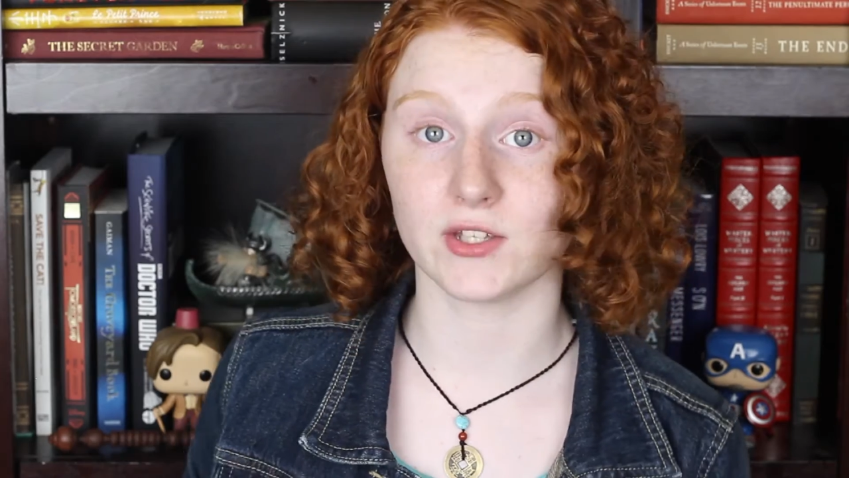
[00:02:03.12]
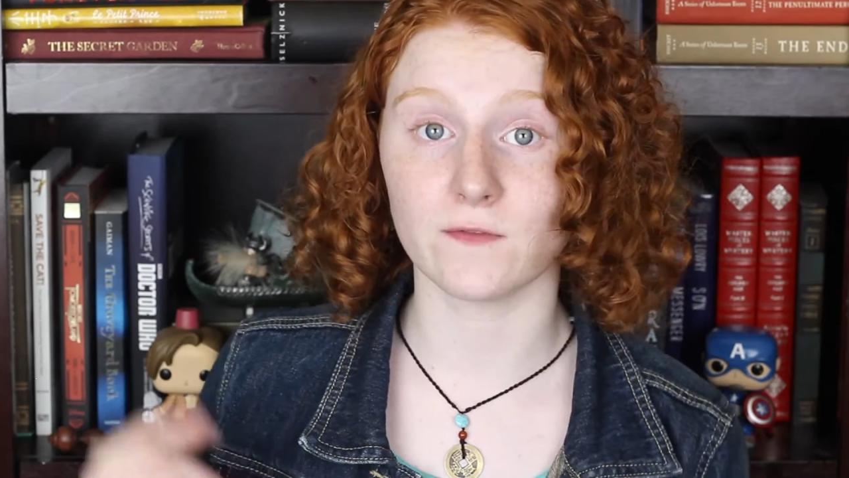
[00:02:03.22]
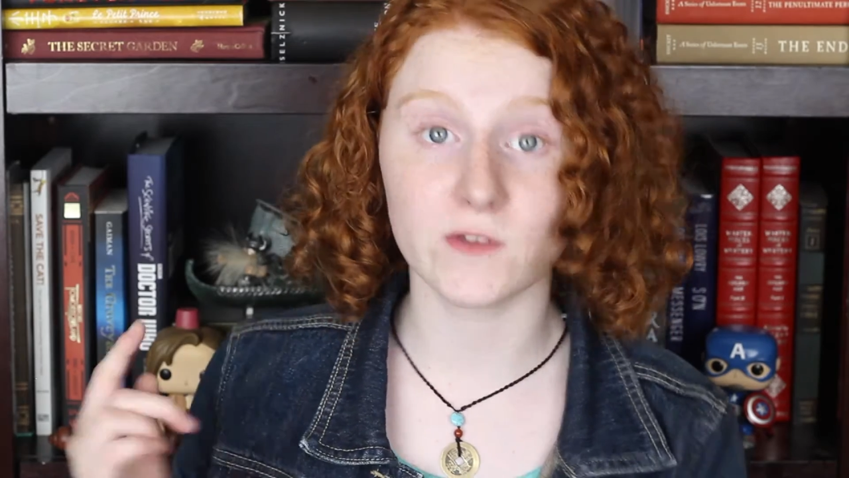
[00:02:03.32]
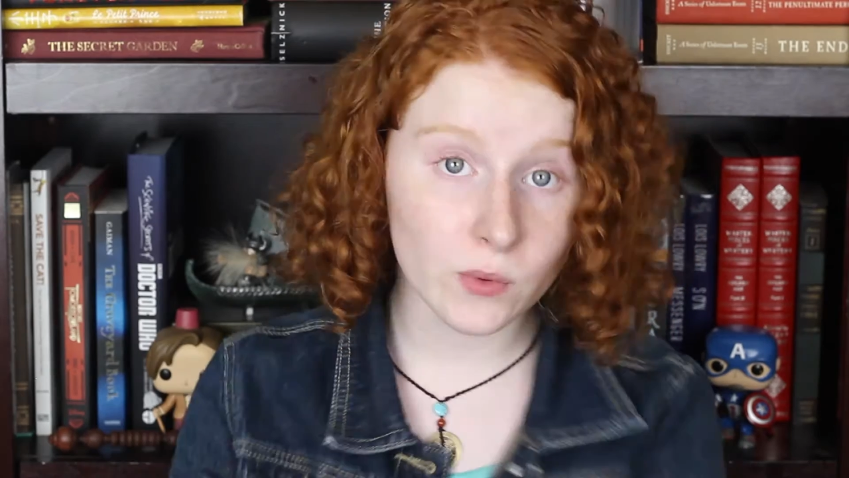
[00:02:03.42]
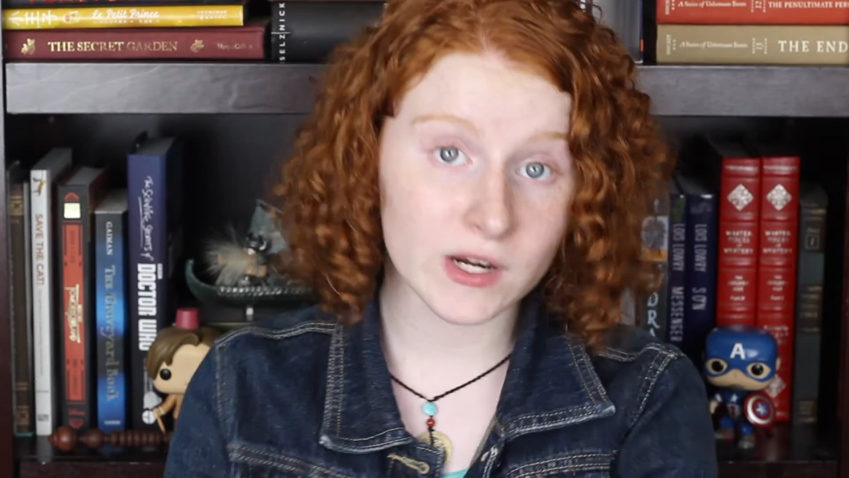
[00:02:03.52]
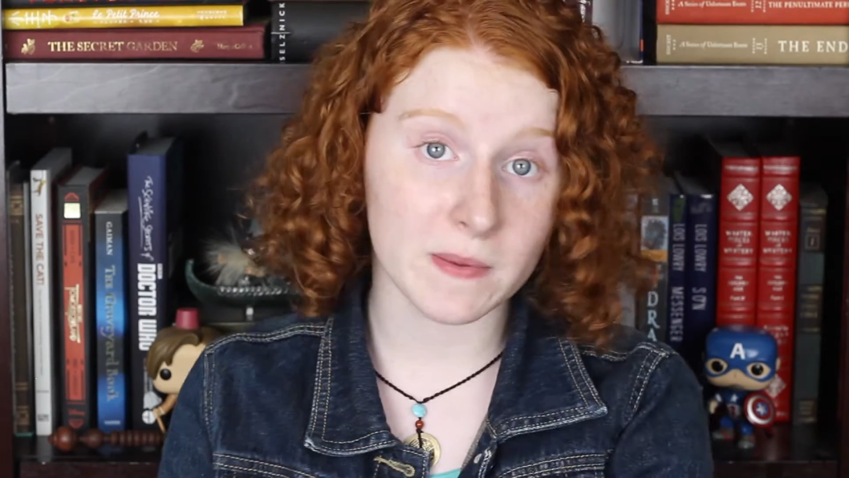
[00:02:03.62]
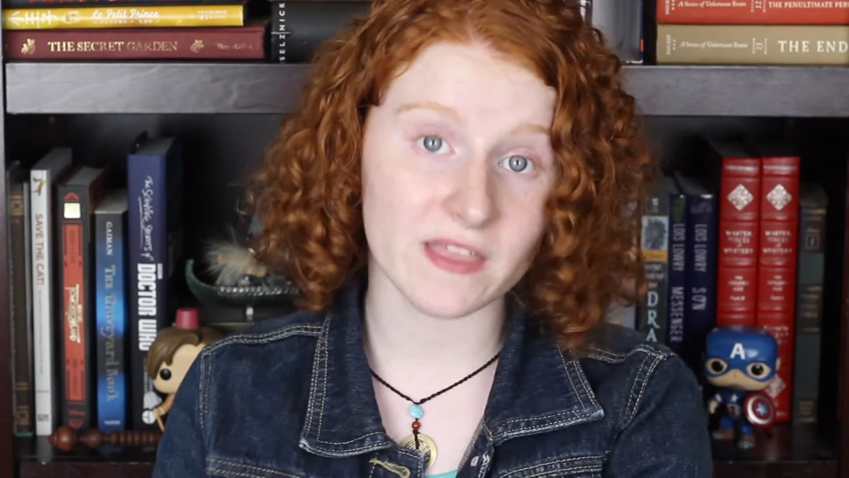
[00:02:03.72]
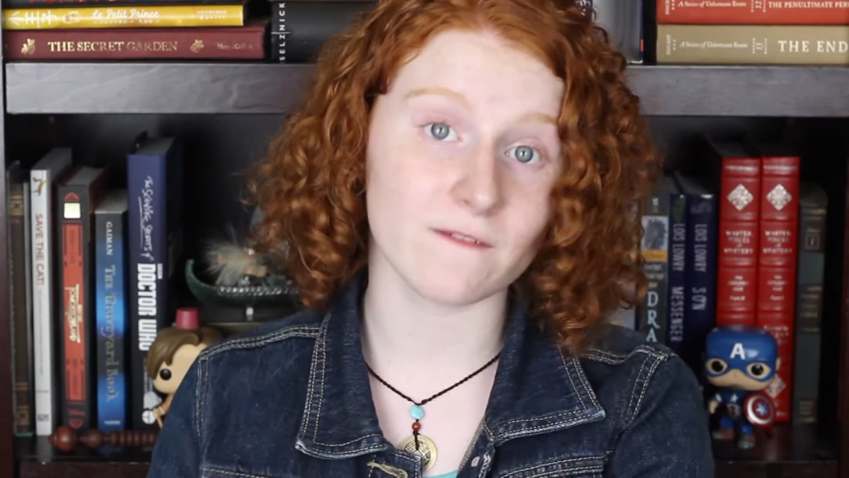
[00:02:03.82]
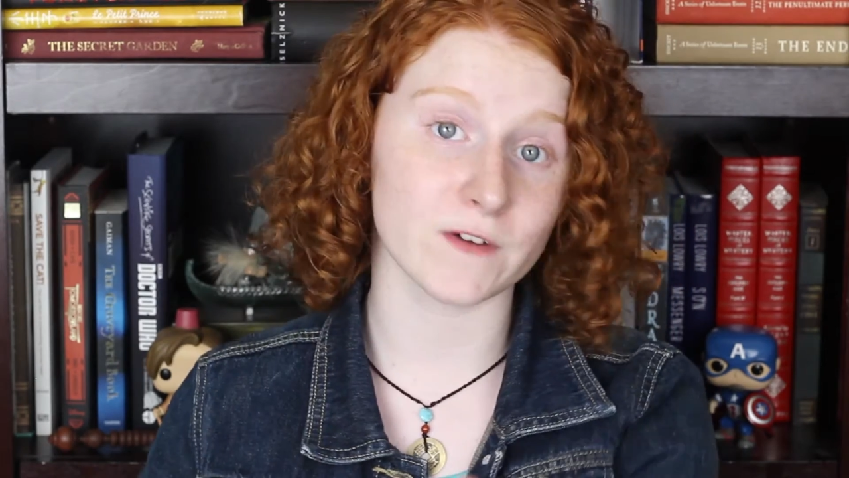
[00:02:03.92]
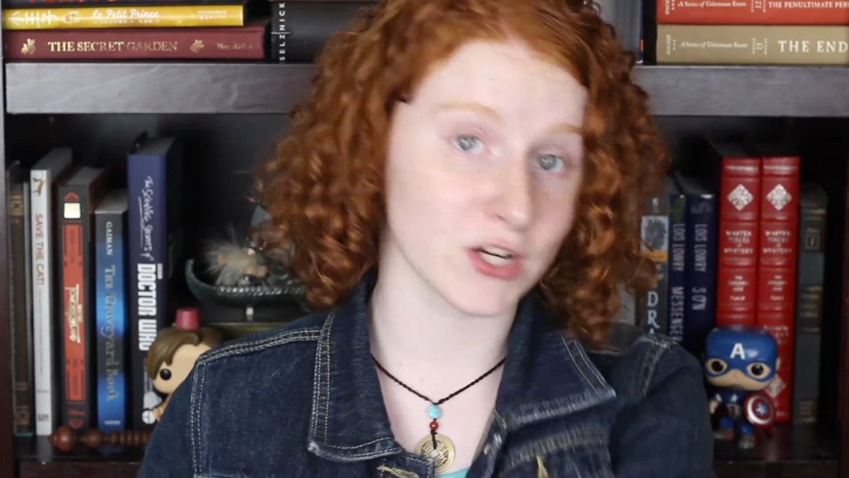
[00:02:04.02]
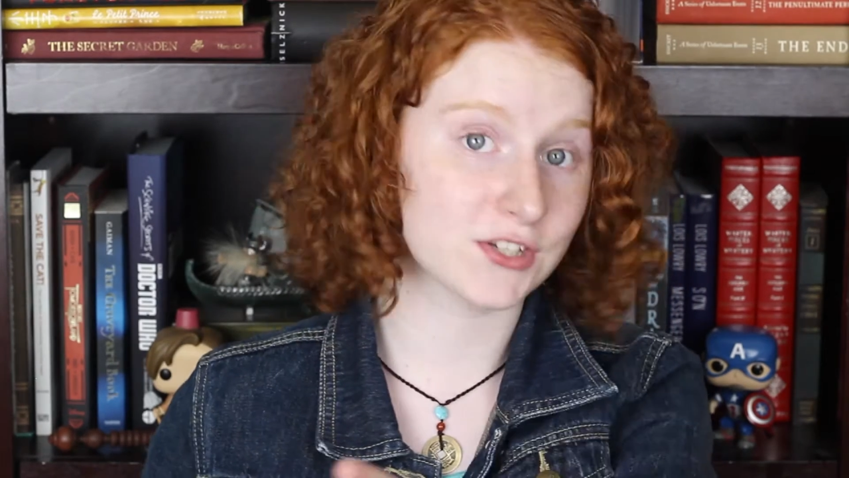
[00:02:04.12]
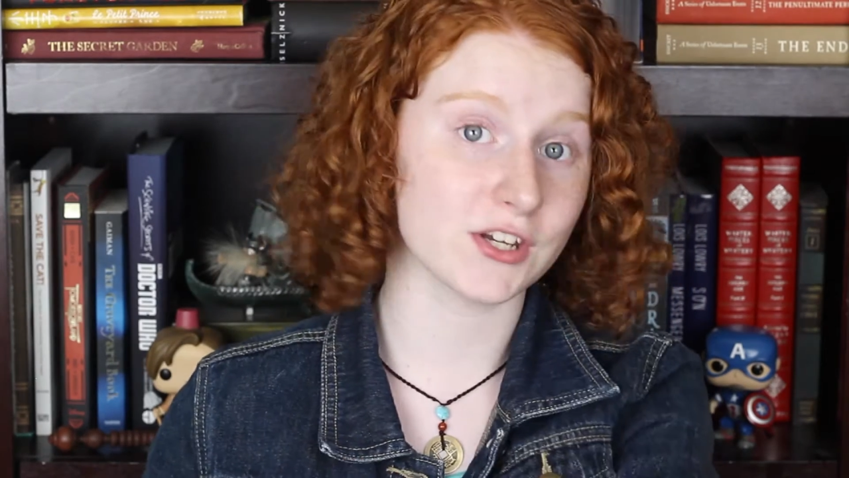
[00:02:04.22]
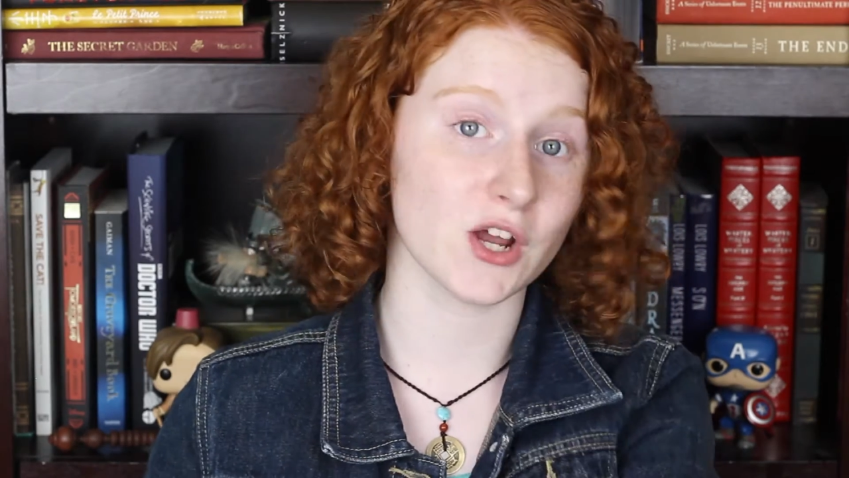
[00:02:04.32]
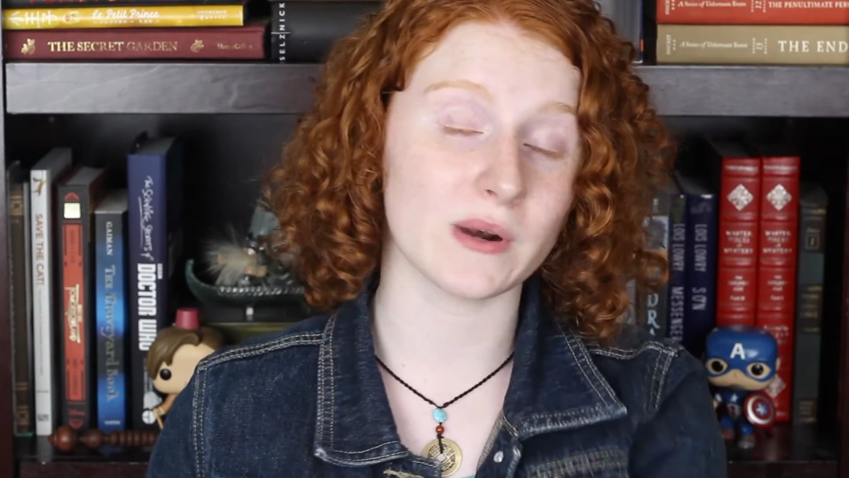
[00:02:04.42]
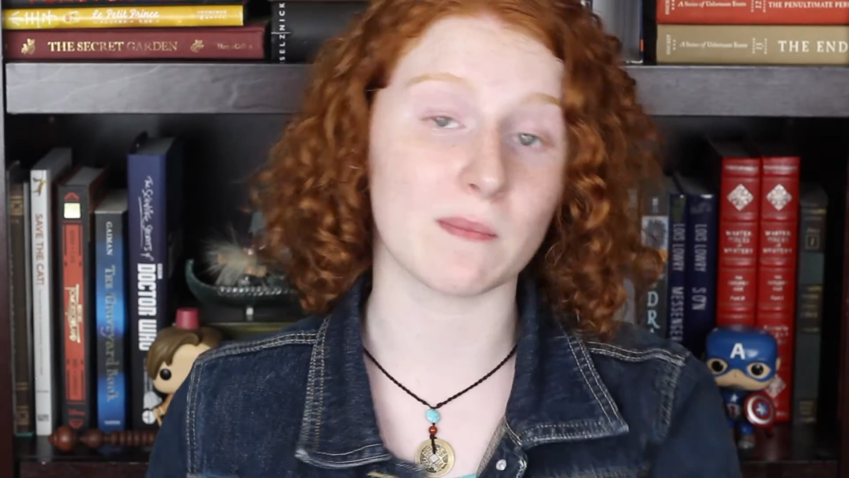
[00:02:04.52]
so if you want to be the first to know